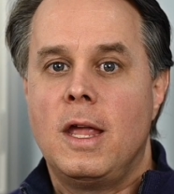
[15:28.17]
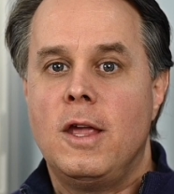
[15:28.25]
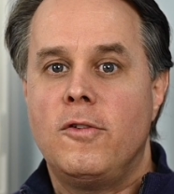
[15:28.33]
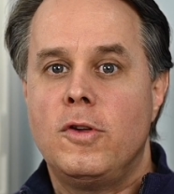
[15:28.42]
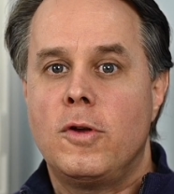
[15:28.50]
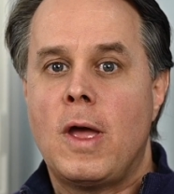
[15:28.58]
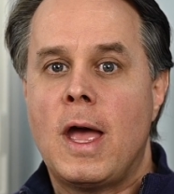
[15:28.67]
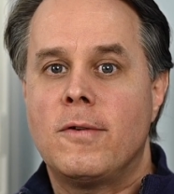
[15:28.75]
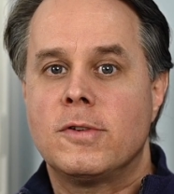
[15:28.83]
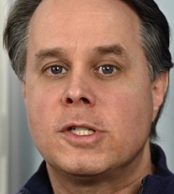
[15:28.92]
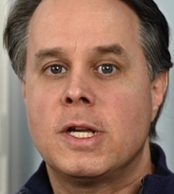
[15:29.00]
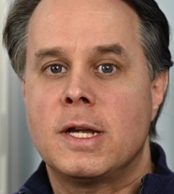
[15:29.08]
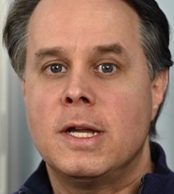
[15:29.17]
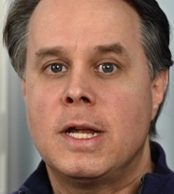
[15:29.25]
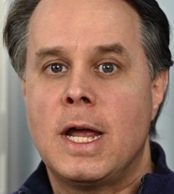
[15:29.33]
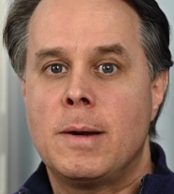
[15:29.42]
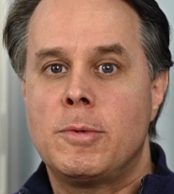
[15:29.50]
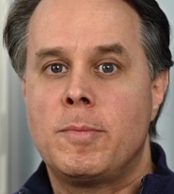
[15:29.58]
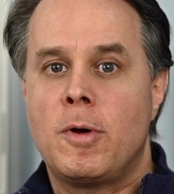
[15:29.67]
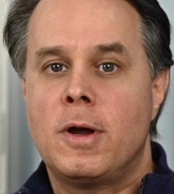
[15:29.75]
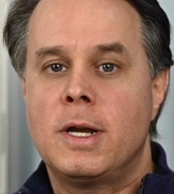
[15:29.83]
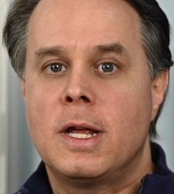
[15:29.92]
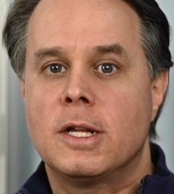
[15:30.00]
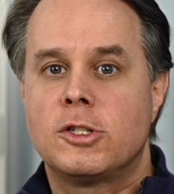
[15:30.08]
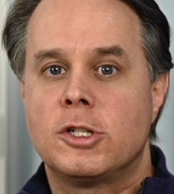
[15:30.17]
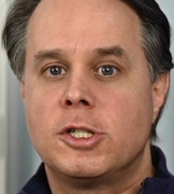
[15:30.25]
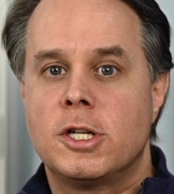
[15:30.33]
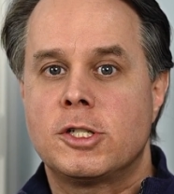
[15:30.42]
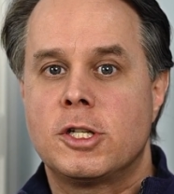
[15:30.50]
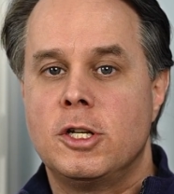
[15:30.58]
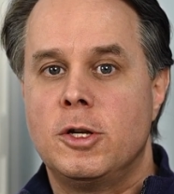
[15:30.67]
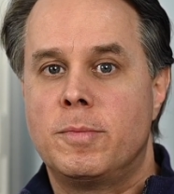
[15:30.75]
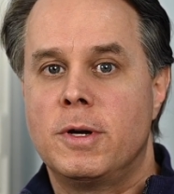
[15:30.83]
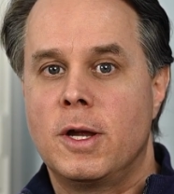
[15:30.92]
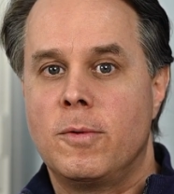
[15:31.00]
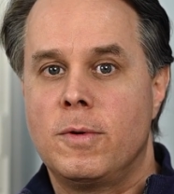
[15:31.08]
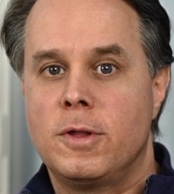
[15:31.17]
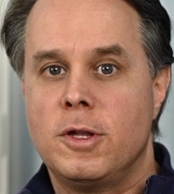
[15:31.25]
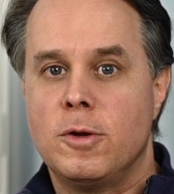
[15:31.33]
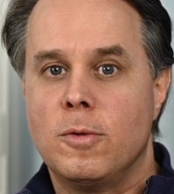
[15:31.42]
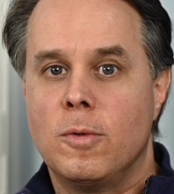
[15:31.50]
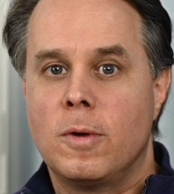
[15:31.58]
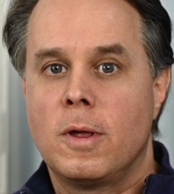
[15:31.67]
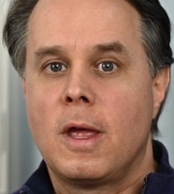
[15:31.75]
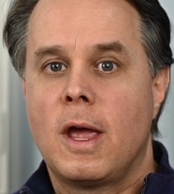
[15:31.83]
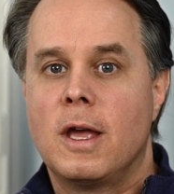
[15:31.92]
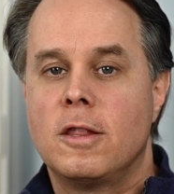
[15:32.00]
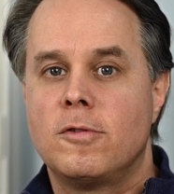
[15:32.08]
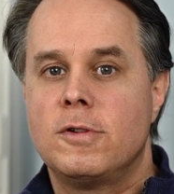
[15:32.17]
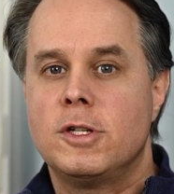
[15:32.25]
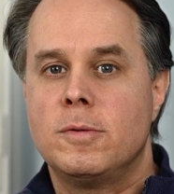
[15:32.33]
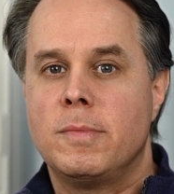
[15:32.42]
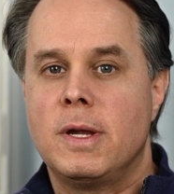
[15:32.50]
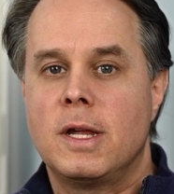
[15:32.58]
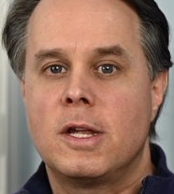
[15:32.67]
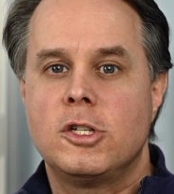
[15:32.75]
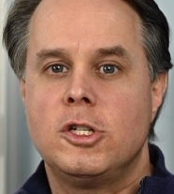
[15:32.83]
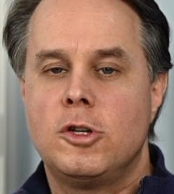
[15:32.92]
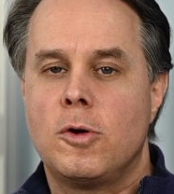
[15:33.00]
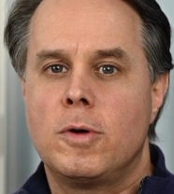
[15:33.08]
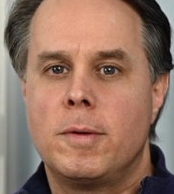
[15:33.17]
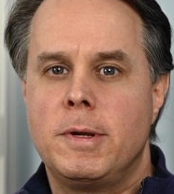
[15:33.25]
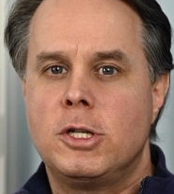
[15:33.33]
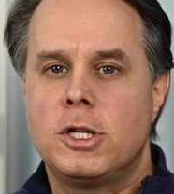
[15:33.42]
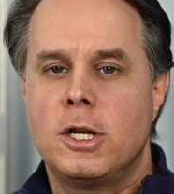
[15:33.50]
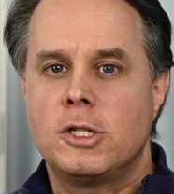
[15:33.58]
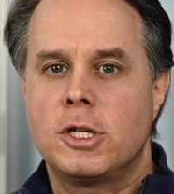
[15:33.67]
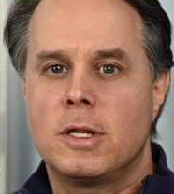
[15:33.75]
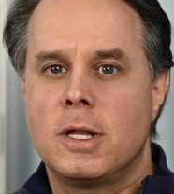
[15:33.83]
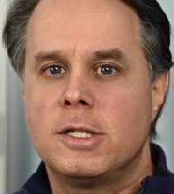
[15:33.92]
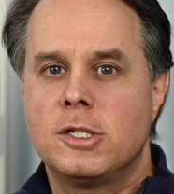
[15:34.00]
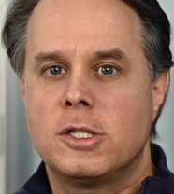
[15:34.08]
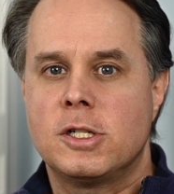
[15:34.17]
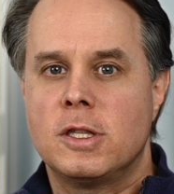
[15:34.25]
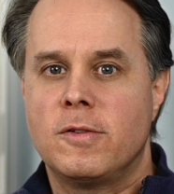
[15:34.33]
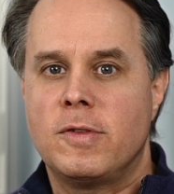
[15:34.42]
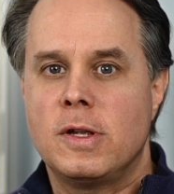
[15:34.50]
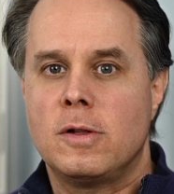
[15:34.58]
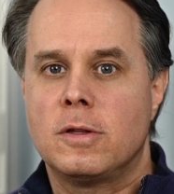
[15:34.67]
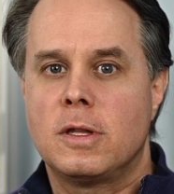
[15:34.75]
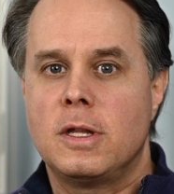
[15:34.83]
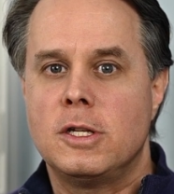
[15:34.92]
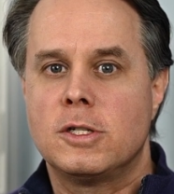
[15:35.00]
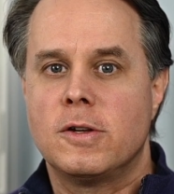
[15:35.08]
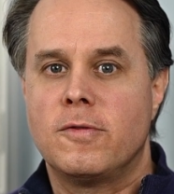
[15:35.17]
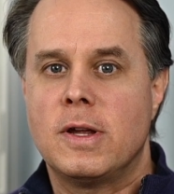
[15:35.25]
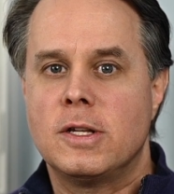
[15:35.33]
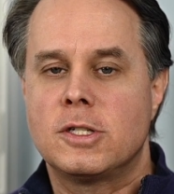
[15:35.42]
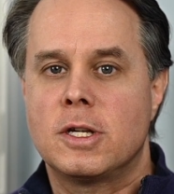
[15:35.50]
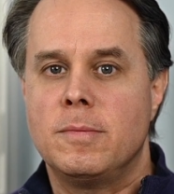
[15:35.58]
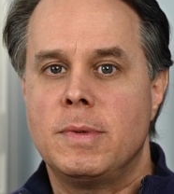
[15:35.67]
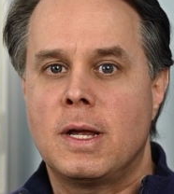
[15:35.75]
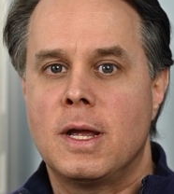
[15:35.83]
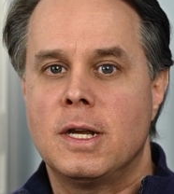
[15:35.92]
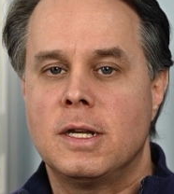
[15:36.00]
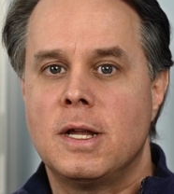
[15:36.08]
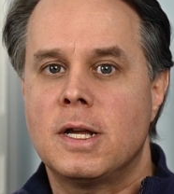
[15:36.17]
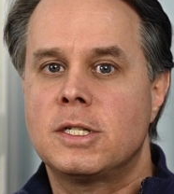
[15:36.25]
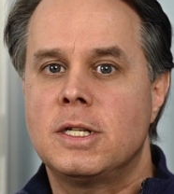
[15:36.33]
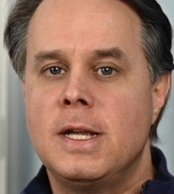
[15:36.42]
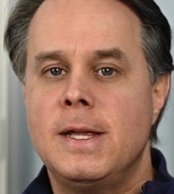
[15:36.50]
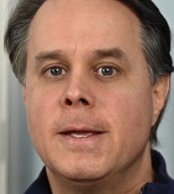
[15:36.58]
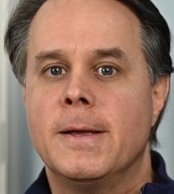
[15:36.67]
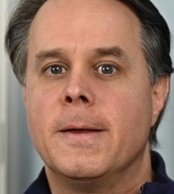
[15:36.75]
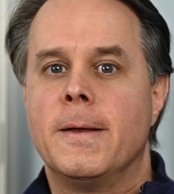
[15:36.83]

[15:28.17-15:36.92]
If you have a second camera body, I'd suggest that you bring it with you. And the reason being is you don't want to be changing lenses in the field. These events can be kind of dusty.